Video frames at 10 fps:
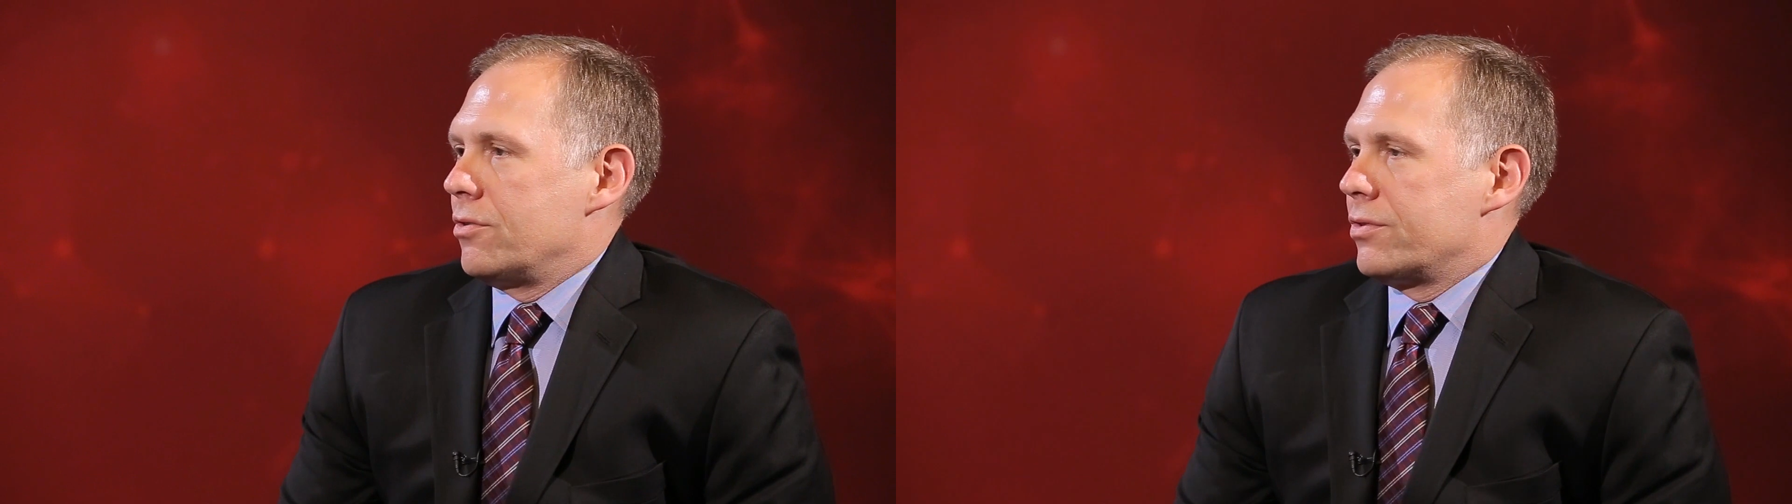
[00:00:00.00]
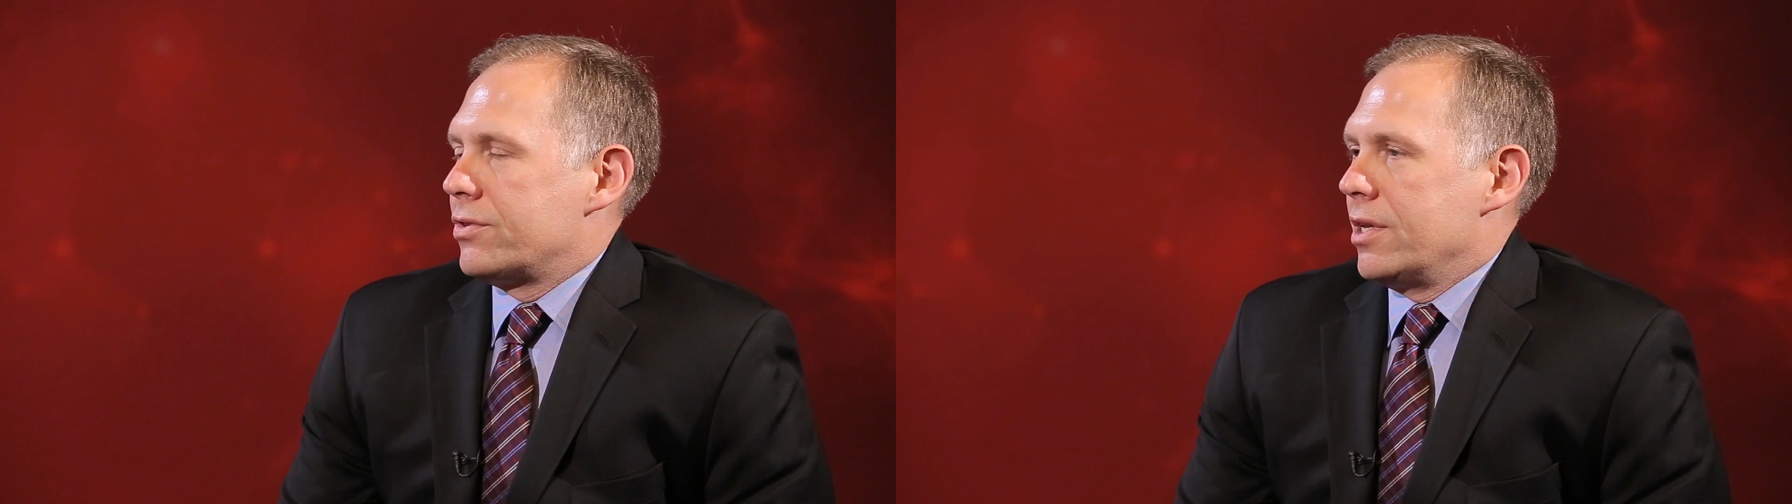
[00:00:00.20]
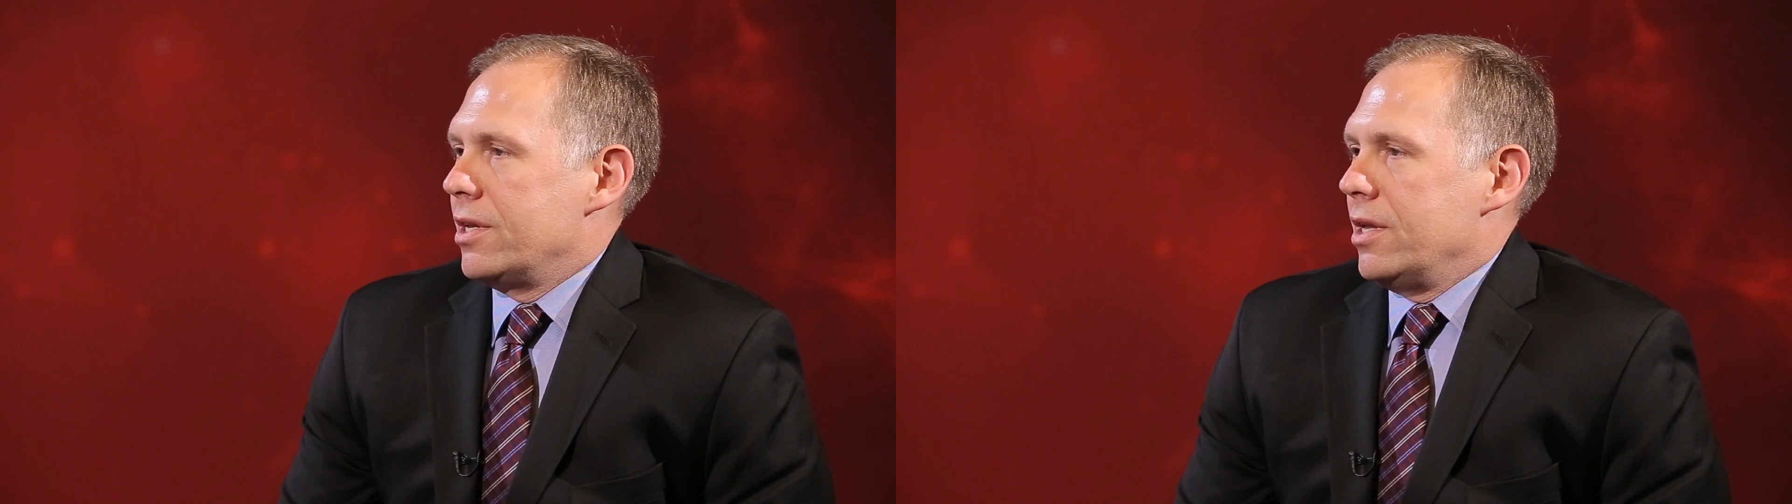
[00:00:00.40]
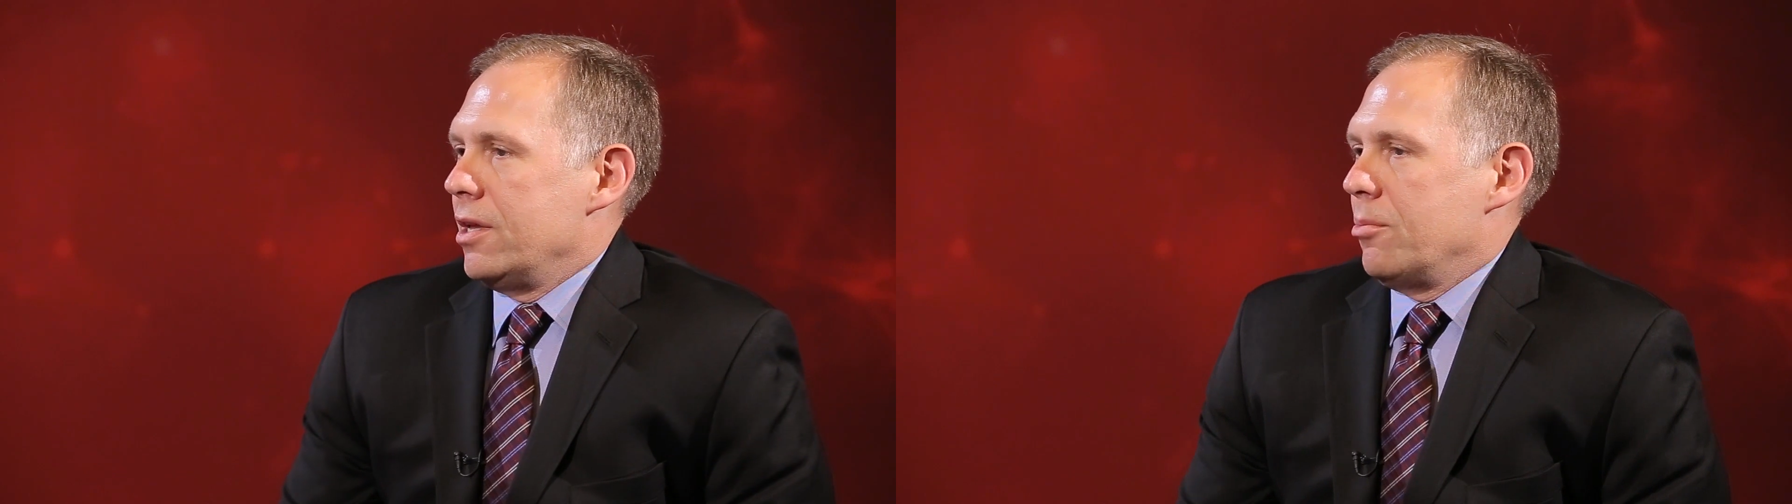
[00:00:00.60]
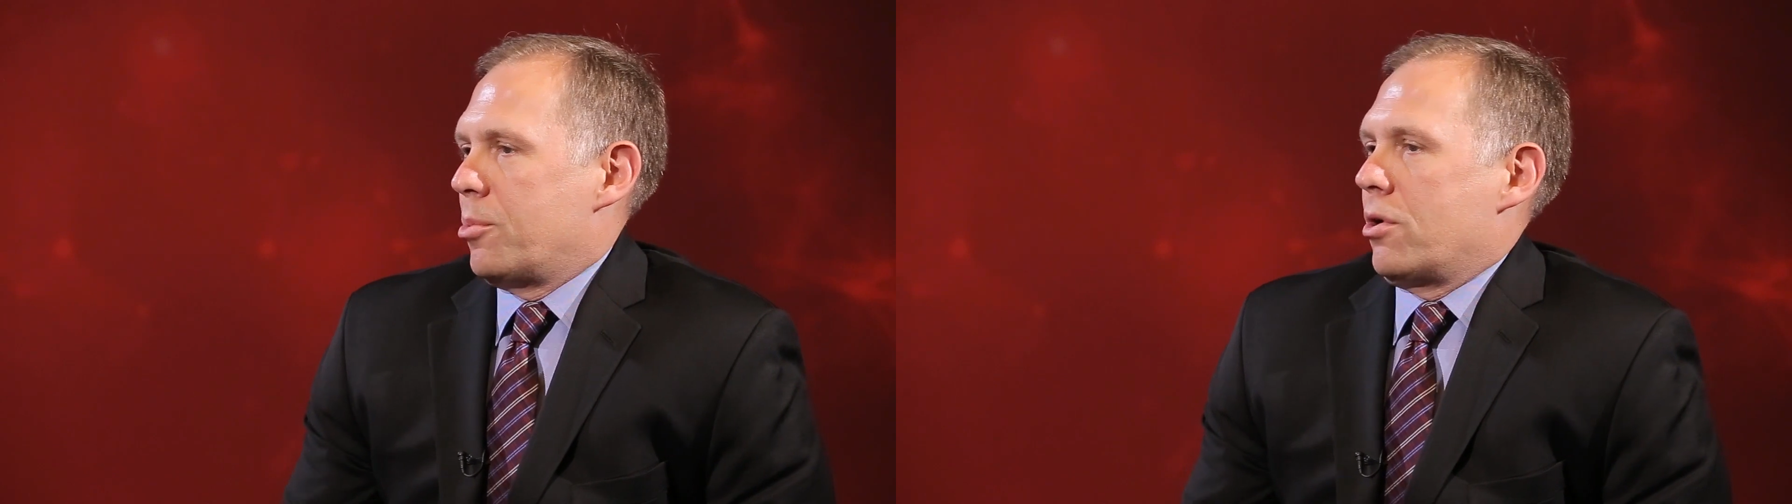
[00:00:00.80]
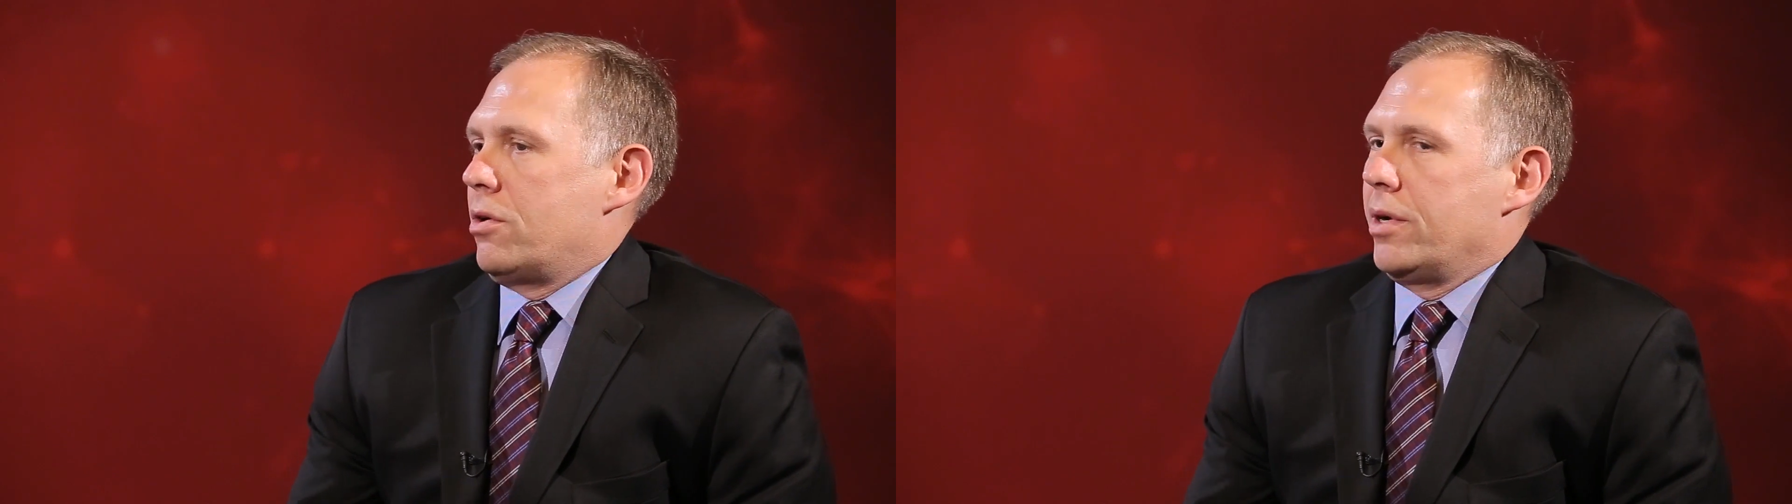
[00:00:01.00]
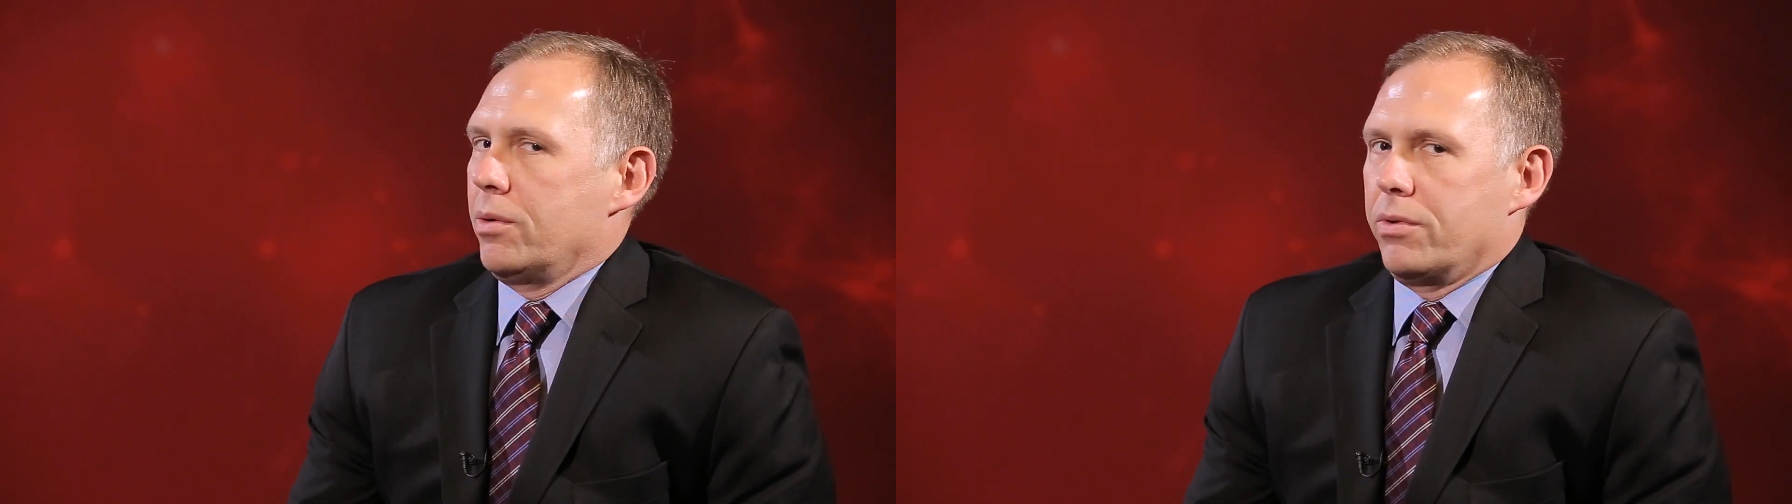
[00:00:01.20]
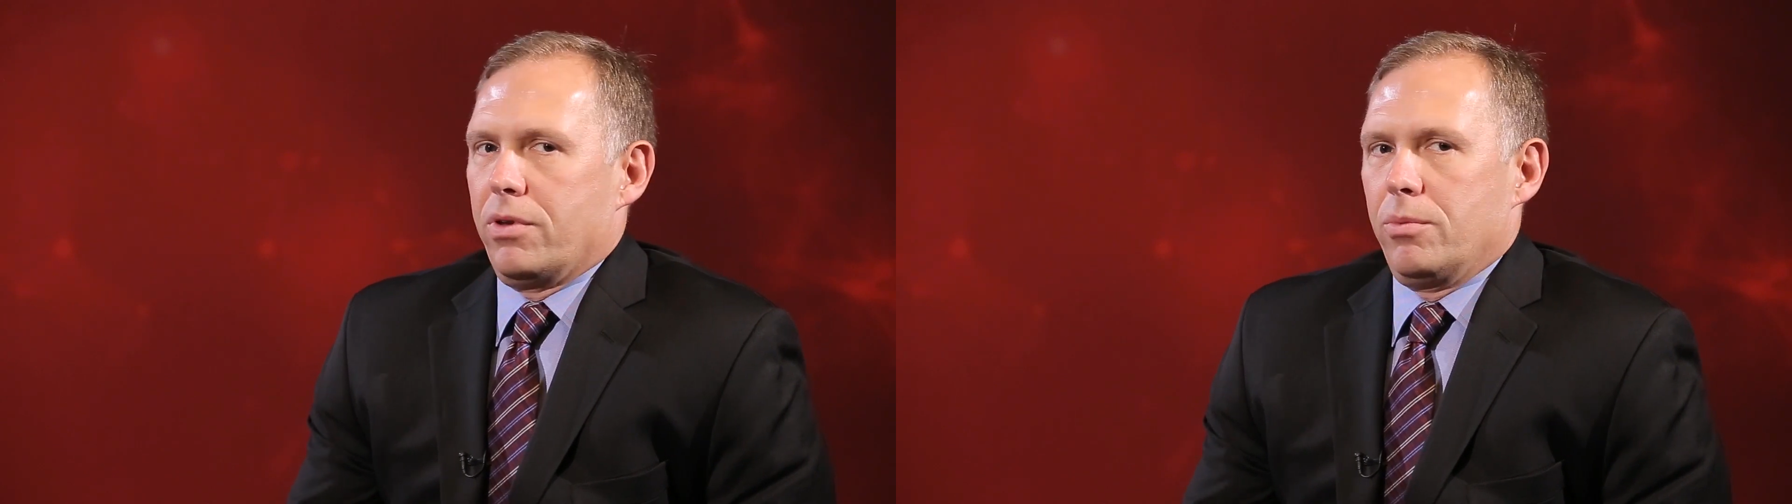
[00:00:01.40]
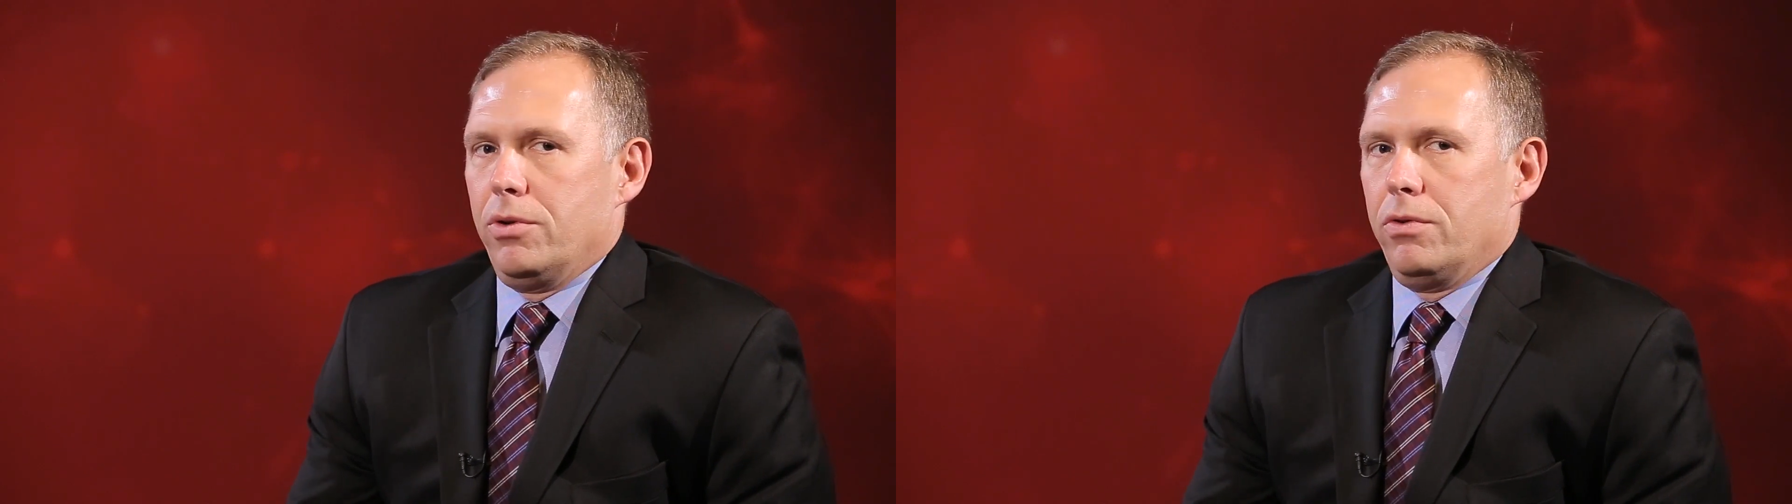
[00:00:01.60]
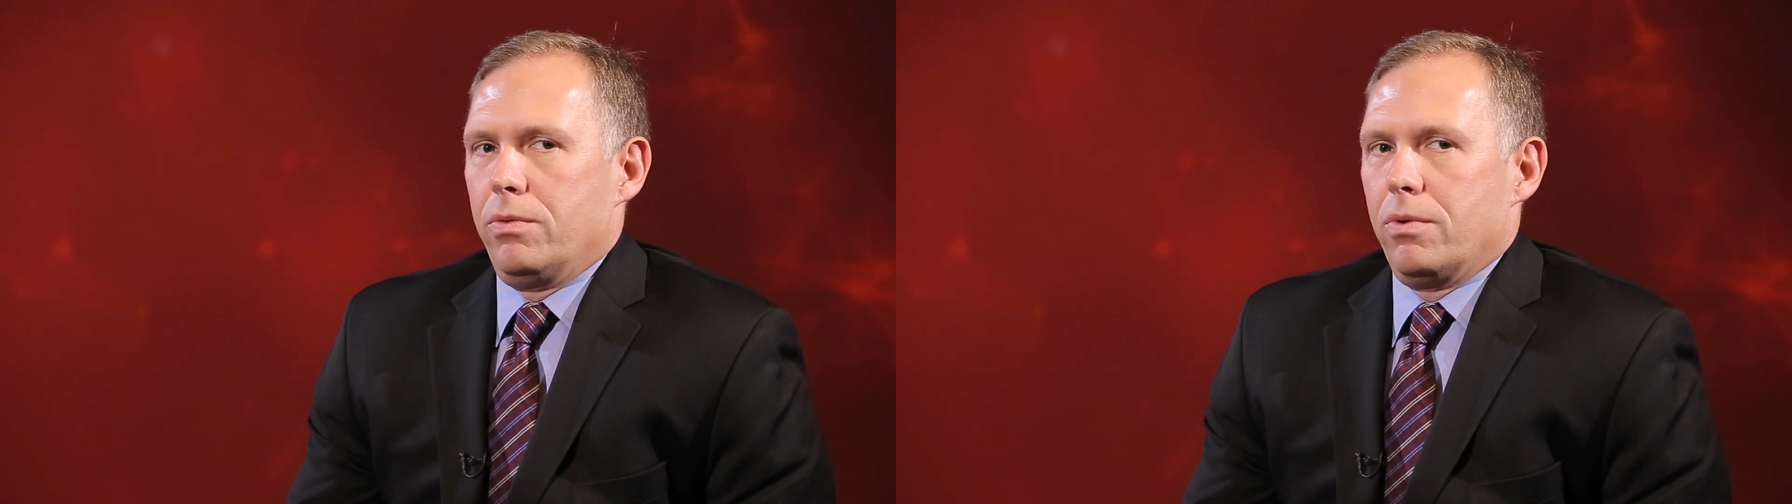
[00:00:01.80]
interested in partnering with someone
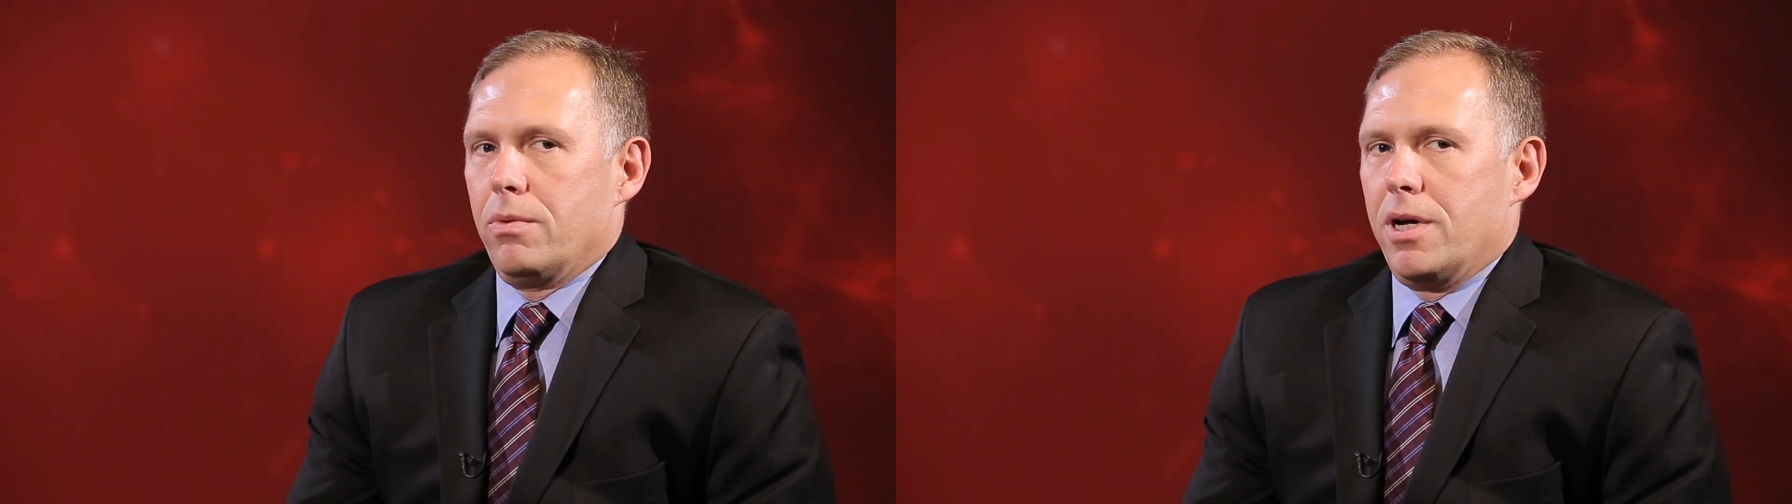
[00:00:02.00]
who's